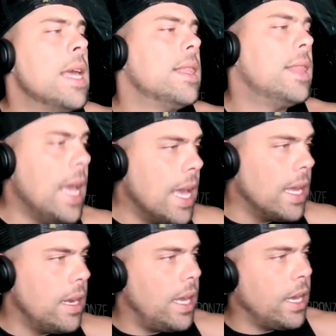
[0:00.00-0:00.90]

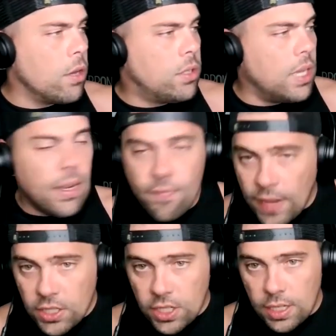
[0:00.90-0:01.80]
Then it goes to
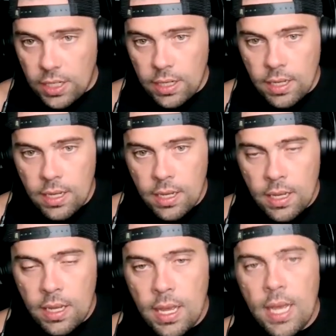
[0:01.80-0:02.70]
invention.
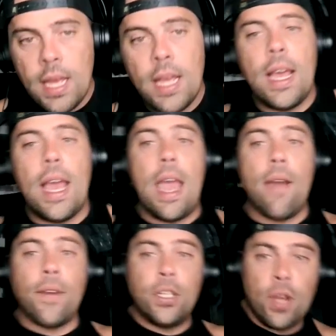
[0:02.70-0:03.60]

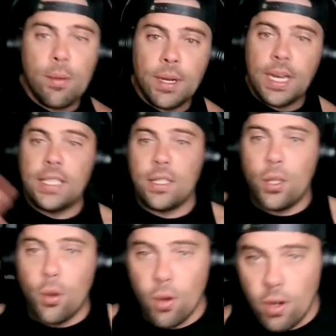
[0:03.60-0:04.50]
Every dreamer needs a
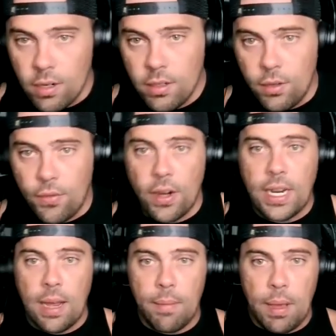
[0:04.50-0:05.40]
doer. You've heard
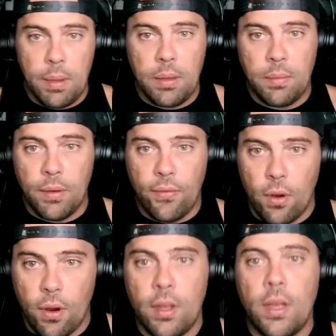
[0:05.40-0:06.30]
that maybe
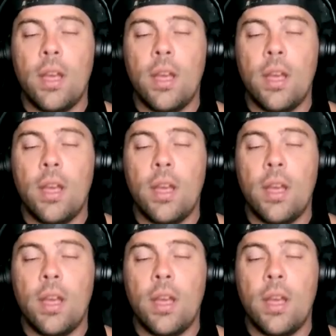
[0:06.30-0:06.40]
before.